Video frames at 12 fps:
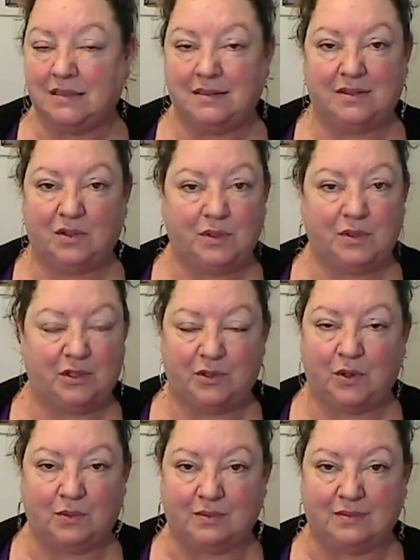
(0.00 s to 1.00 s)
No, you
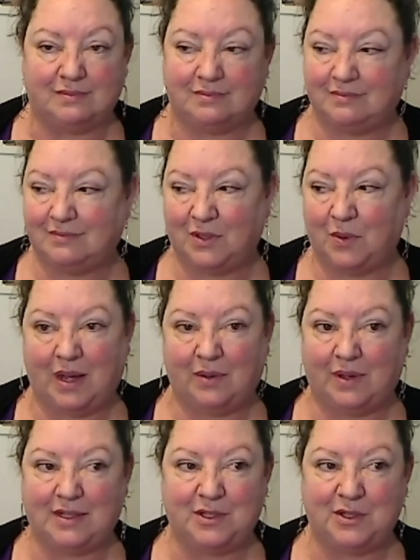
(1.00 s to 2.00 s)
don't know how
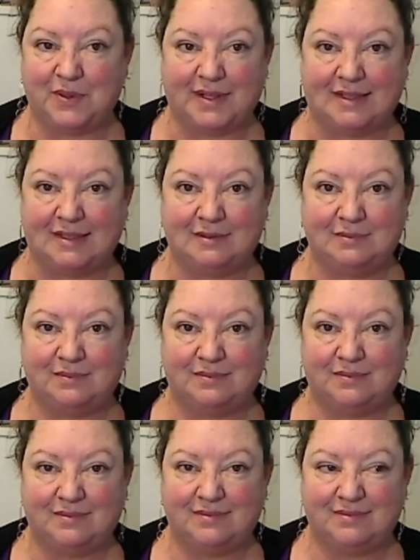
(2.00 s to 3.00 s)
I do it.
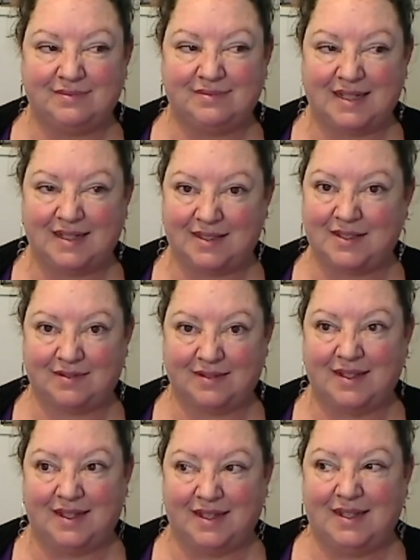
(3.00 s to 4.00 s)
It's
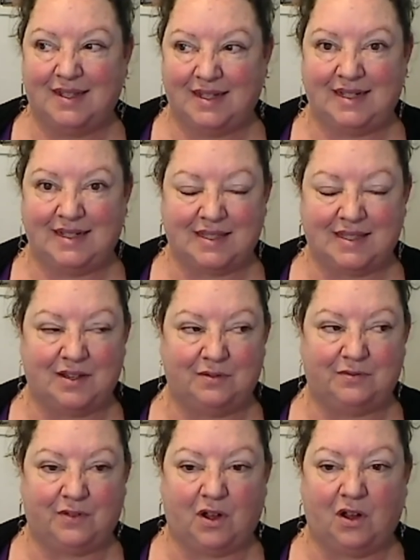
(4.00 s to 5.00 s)
an
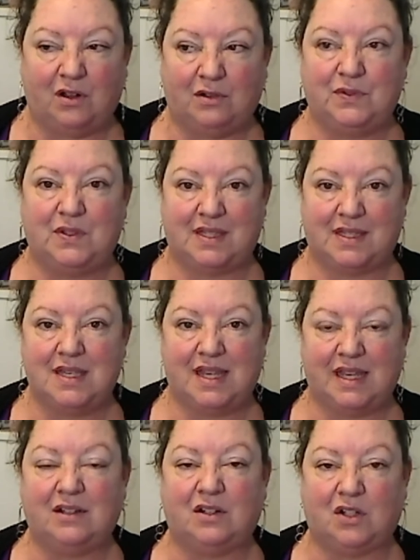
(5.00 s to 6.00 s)
evolved
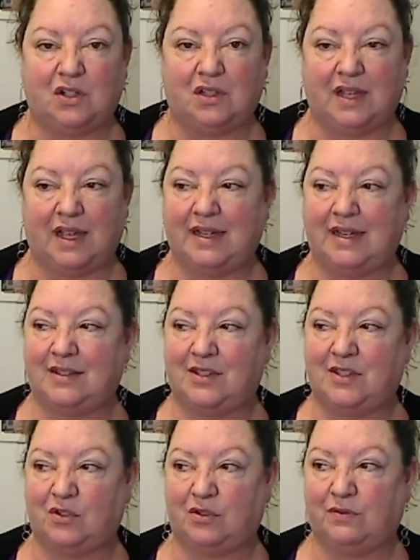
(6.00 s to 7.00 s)
skill, and it's
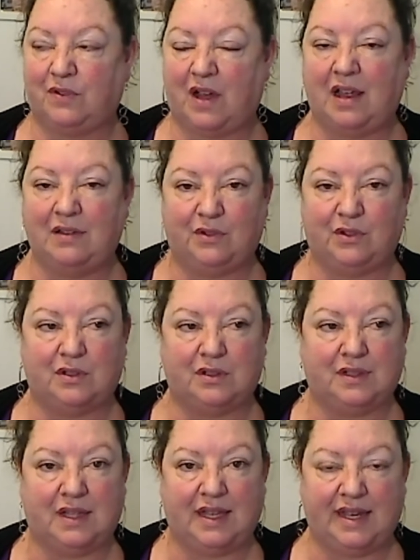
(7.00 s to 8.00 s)

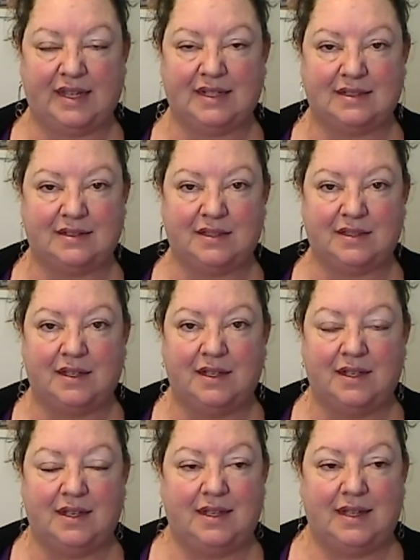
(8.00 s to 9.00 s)
survival, and
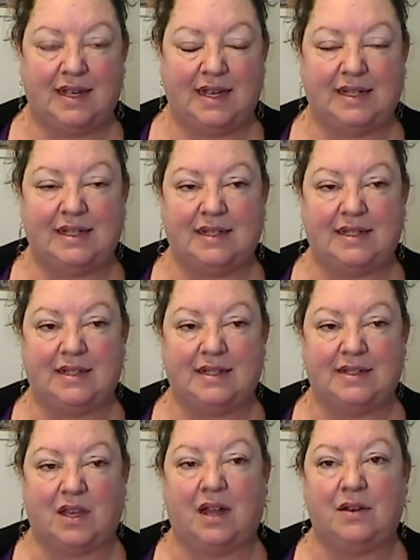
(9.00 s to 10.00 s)
it
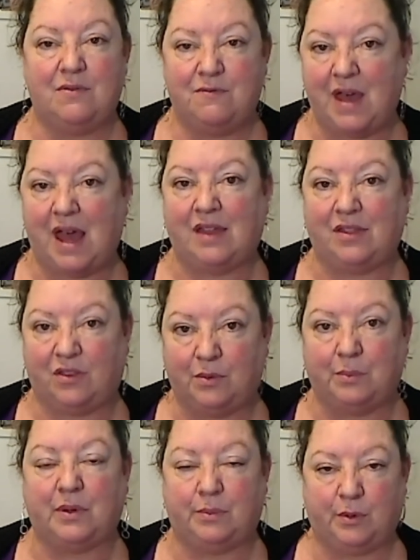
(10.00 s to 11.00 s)
is
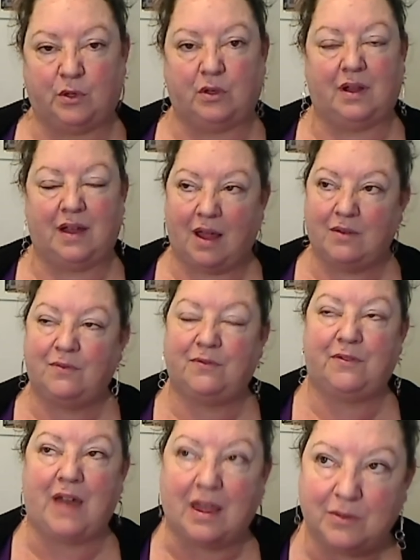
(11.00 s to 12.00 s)
unfathomable.
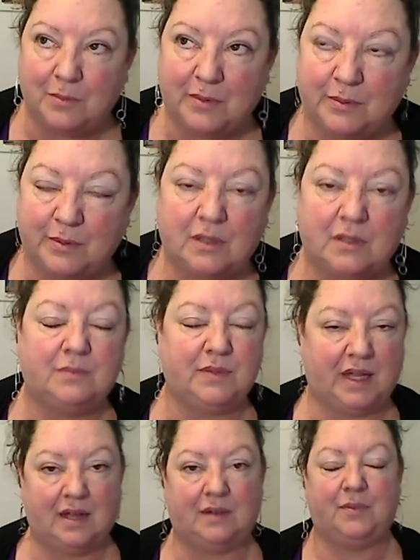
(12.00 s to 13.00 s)
Unfathomable?
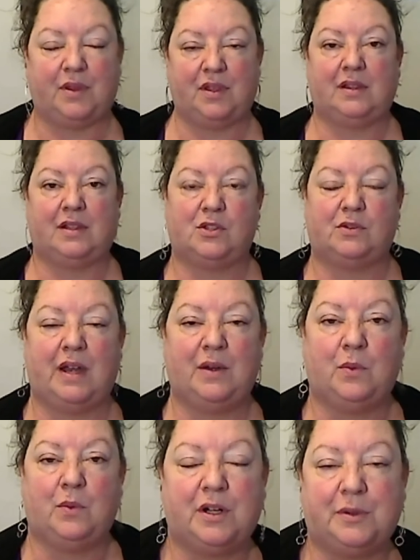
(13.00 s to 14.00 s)
Yeah, I think that's the right
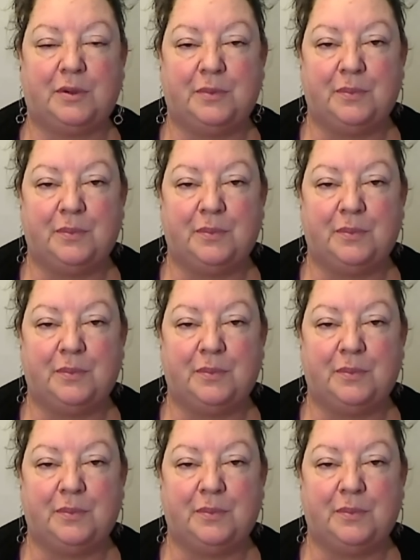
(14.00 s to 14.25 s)
word.